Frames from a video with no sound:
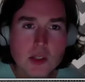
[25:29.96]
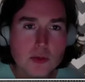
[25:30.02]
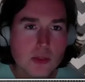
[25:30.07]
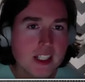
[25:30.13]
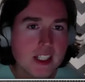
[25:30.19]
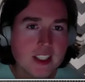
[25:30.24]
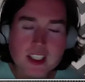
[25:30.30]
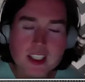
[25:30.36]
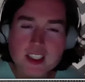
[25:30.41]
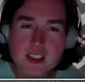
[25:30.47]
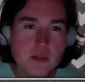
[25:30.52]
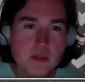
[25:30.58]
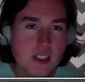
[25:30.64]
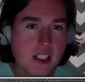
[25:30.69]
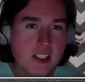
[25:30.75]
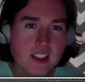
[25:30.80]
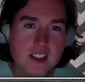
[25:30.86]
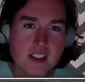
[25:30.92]

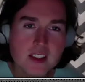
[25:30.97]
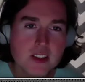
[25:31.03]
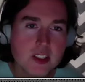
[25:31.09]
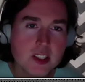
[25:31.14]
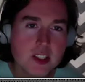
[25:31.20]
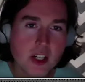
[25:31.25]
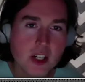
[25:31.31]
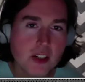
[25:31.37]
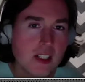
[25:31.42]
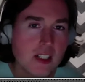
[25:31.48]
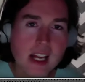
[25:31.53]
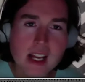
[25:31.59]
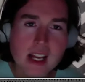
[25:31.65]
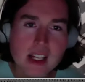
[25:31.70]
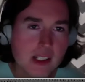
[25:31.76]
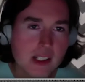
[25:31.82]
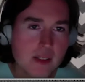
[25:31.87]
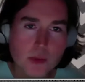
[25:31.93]
racism doesn't start and
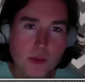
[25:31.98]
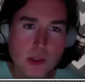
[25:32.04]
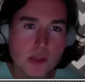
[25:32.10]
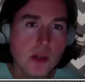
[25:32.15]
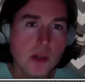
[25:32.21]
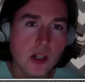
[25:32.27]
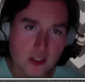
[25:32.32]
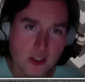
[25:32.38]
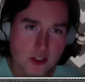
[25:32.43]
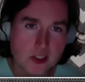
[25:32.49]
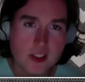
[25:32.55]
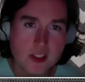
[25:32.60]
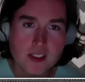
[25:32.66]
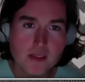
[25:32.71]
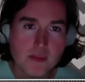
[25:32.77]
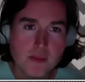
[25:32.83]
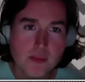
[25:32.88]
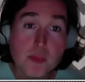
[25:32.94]
end with
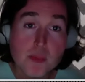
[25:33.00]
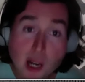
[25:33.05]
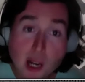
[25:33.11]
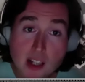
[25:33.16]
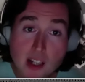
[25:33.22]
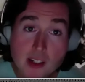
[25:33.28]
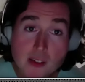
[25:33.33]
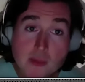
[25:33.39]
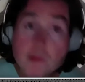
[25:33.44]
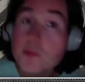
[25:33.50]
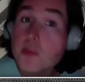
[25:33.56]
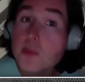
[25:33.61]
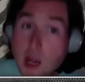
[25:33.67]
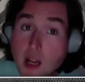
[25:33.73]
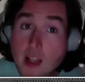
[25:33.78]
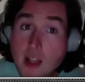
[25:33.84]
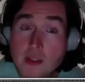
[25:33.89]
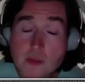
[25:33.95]
Boston, but
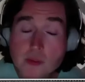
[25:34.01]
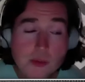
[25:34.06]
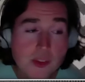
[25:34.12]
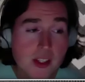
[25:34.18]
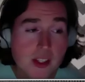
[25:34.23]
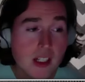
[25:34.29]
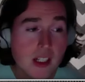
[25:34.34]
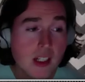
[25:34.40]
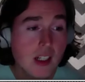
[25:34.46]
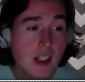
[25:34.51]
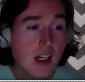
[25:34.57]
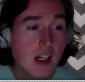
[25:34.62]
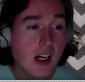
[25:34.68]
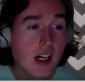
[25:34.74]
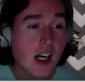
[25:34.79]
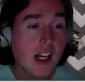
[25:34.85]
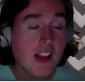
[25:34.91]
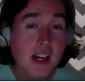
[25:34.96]
but
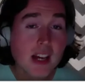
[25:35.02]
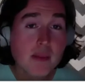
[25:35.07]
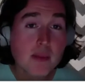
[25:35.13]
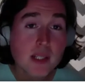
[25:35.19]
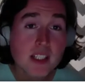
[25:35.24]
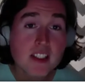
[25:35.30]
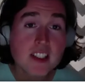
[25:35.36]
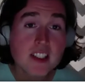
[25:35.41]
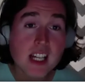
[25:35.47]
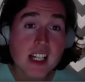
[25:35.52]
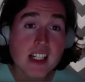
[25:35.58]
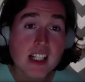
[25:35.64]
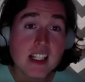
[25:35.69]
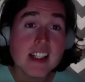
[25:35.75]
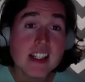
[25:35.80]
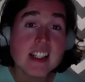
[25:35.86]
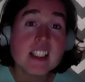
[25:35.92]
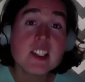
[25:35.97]
uh, that being
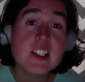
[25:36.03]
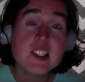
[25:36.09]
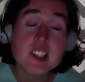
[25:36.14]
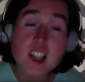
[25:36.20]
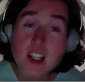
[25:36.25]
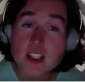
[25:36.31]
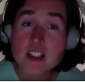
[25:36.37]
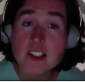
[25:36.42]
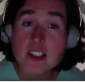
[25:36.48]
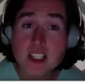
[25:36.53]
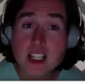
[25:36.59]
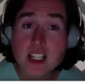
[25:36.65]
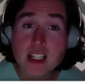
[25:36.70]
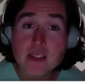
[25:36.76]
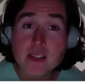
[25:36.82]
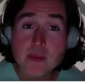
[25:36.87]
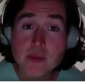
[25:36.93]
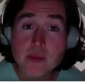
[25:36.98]
said, it sucks
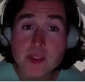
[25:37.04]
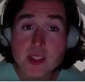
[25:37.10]
that